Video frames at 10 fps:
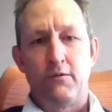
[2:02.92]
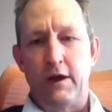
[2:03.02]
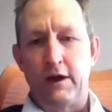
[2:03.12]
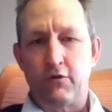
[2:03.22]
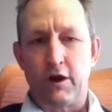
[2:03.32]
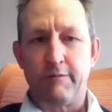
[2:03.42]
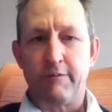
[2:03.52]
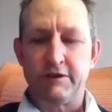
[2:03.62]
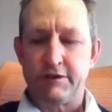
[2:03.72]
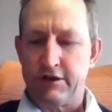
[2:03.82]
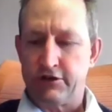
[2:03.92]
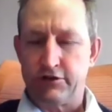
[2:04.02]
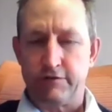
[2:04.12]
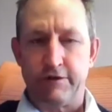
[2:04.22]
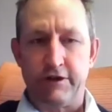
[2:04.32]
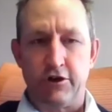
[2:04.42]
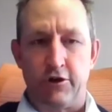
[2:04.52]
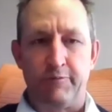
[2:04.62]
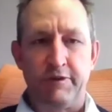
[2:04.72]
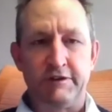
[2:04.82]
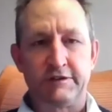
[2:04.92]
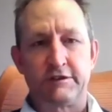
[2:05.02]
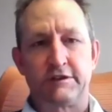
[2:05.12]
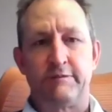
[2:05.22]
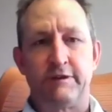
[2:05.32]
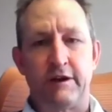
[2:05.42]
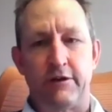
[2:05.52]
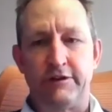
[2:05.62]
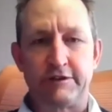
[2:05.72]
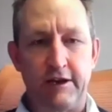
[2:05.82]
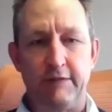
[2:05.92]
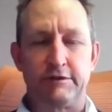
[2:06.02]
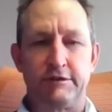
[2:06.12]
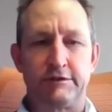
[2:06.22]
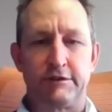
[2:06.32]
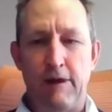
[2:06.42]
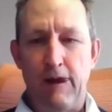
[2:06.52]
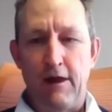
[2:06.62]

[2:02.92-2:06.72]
We had quite a big implementation of an ERP system in our recycling business.